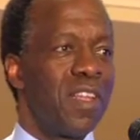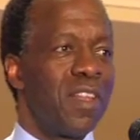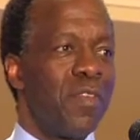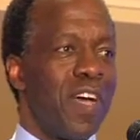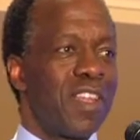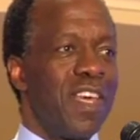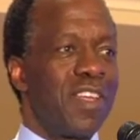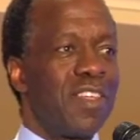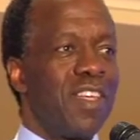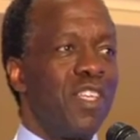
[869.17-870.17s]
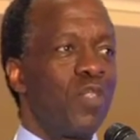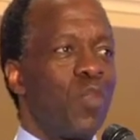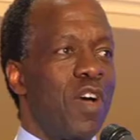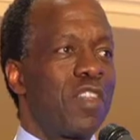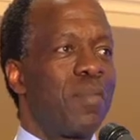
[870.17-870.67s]
The fact that he's
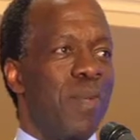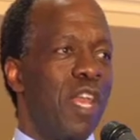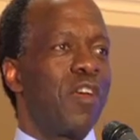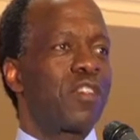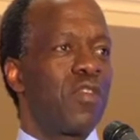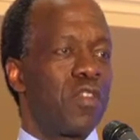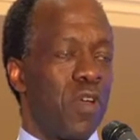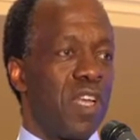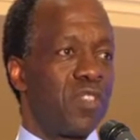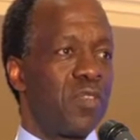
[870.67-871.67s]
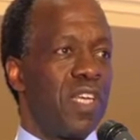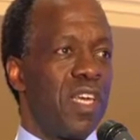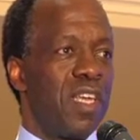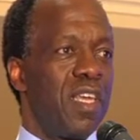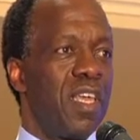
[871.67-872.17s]
worth billions of dollars
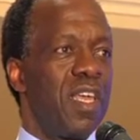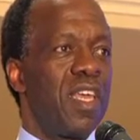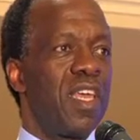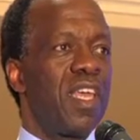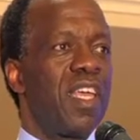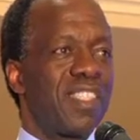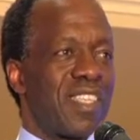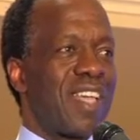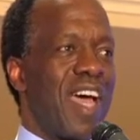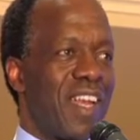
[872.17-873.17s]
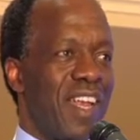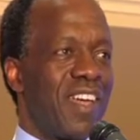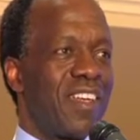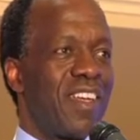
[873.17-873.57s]
today is a sideline.